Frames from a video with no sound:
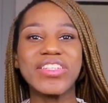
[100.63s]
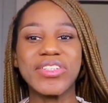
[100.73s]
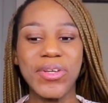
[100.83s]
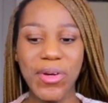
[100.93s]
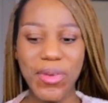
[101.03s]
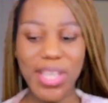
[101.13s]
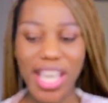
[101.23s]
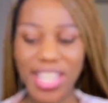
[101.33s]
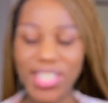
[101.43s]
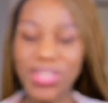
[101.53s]
So
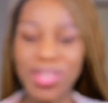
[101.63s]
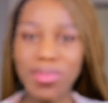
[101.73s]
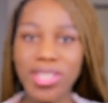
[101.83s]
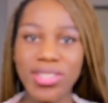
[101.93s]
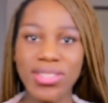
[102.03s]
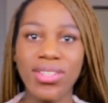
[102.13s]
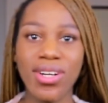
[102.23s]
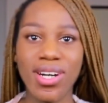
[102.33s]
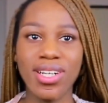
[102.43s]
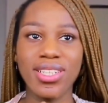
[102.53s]
yeah, that's what I'm gonna do
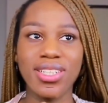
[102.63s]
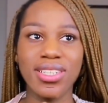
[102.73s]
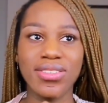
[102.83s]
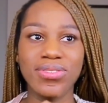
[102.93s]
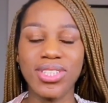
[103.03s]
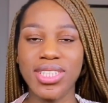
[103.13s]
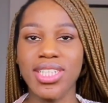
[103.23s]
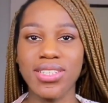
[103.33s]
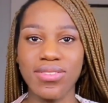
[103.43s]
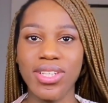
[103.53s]
for
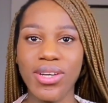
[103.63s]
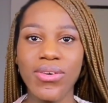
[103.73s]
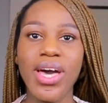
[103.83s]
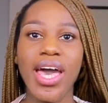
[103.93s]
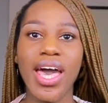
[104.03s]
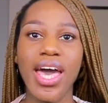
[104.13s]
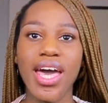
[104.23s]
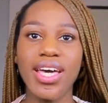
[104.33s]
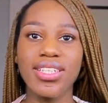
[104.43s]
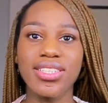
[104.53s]
today's video.
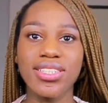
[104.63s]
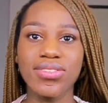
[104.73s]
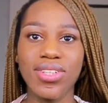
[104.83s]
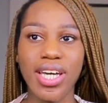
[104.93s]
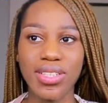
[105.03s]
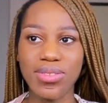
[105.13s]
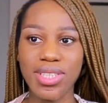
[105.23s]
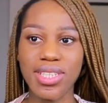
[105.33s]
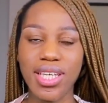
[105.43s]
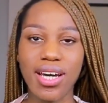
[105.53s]
And if you guys
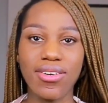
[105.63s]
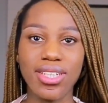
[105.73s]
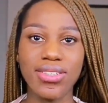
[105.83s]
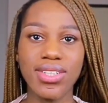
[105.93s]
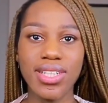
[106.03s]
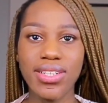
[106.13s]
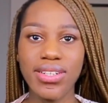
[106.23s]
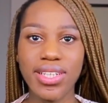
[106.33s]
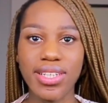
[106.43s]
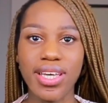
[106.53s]
want to see how I did the
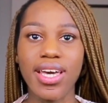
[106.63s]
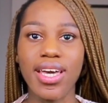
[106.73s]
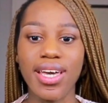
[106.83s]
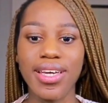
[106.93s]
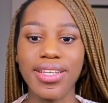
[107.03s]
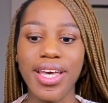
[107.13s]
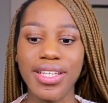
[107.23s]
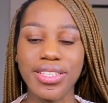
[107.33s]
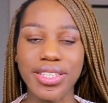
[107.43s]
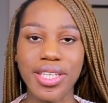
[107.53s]
look, then
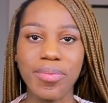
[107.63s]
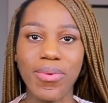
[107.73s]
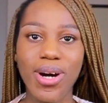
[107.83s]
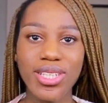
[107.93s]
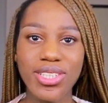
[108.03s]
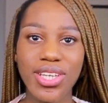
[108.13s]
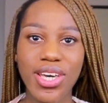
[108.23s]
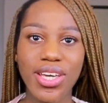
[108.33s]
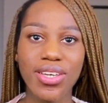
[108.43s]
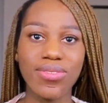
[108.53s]
just keep
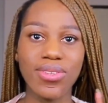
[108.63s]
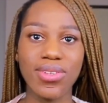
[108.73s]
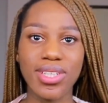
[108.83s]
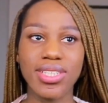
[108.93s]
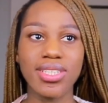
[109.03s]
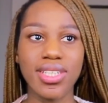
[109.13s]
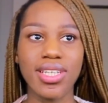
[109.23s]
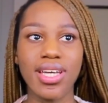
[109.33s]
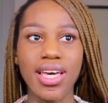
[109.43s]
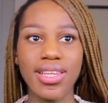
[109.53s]
watching. If you want to
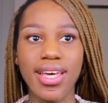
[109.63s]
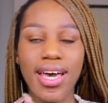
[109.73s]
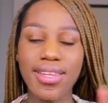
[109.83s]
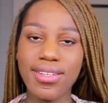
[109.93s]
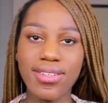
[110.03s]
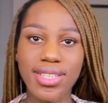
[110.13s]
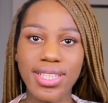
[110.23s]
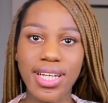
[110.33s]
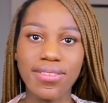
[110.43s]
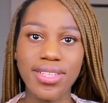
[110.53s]
see the other
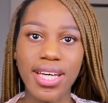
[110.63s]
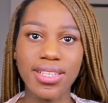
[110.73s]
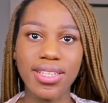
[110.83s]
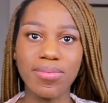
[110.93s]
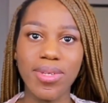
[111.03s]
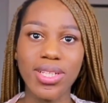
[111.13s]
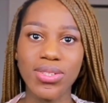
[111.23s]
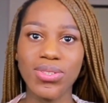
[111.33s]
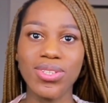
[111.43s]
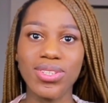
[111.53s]
looks that I've done, then make
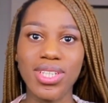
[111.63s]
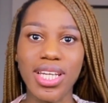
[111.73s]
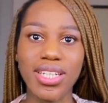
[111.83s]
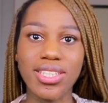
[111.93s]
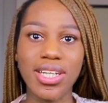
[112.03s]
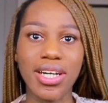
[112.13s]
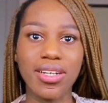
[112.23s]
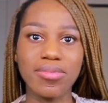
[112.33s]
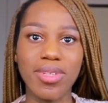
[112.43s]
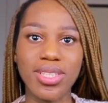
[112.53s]
sure to check
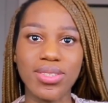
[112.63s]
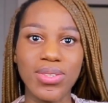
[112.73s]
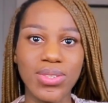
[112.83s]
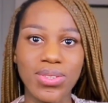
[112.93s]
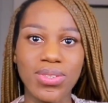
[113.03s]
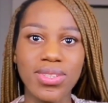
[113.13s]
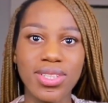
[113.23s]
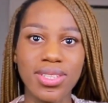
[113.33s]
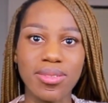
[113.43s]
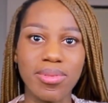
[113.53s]
out my
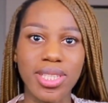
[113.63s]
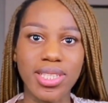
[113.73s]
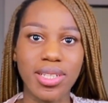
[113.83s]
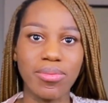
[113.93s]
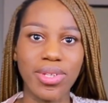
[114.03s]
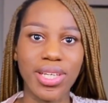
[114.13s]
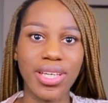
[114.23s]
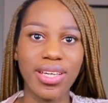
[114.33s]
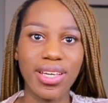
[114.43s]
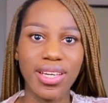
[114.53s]
socials. They'll be
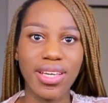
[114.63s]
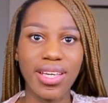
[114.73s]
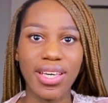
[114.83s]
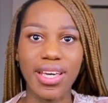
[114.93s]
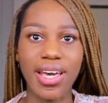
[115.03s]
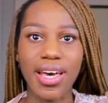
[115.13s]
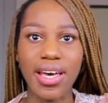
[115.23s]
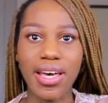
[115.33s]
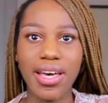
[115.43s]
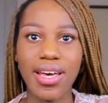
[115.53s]
somewhere
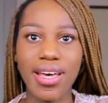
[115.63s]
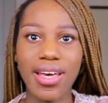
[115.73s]
here.